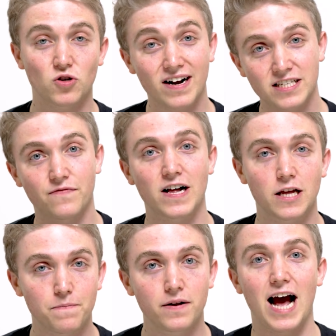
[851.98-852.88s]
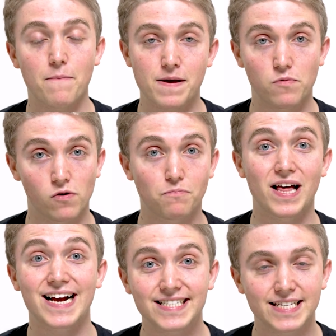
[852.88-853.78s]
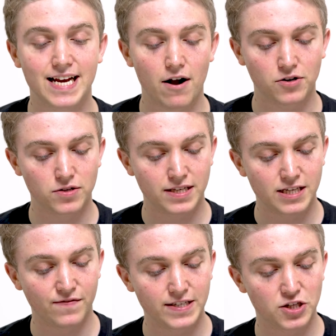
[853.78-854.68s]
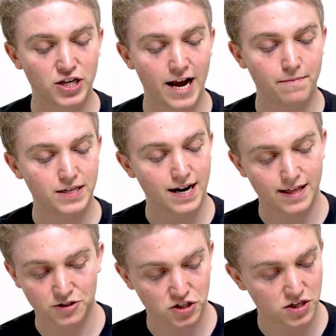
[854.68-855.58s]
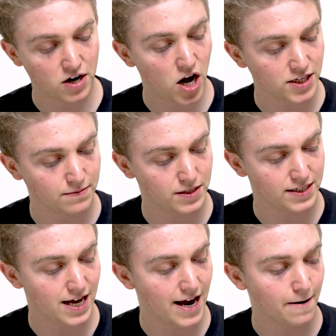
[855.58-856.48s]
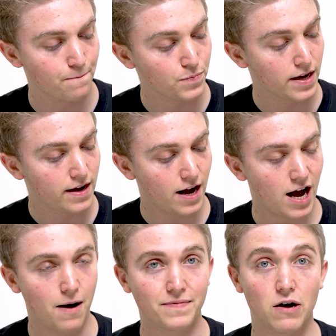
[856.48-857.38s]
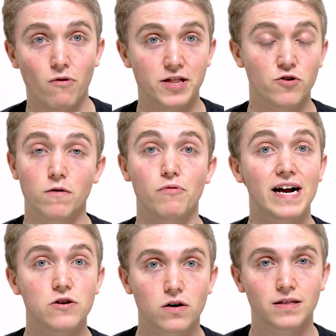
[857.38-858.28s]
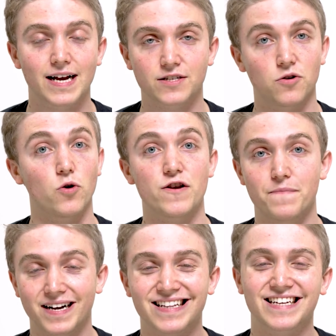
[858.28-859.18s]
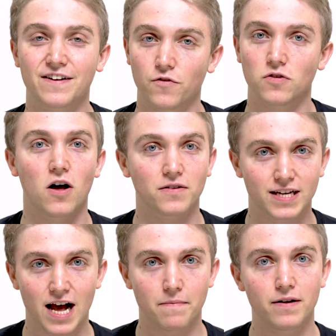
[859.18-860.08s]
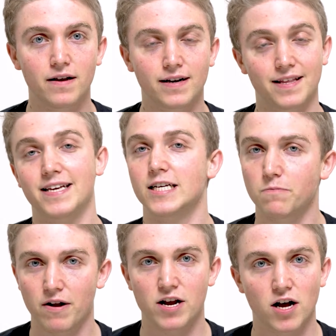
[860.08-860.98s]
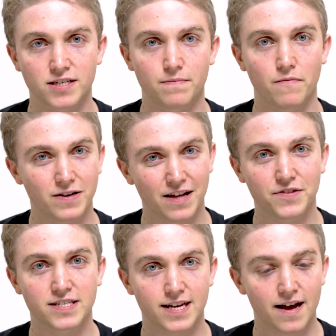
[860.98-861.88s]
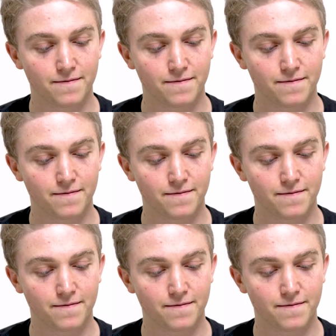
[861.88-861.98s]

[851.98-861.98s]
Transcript: So we're trying to develop how people would play as these characters in these vintage games, and I think just an awesome design that whether you're a brand new collector or you've been collecting for a long time can think is pretty awesome, and we love this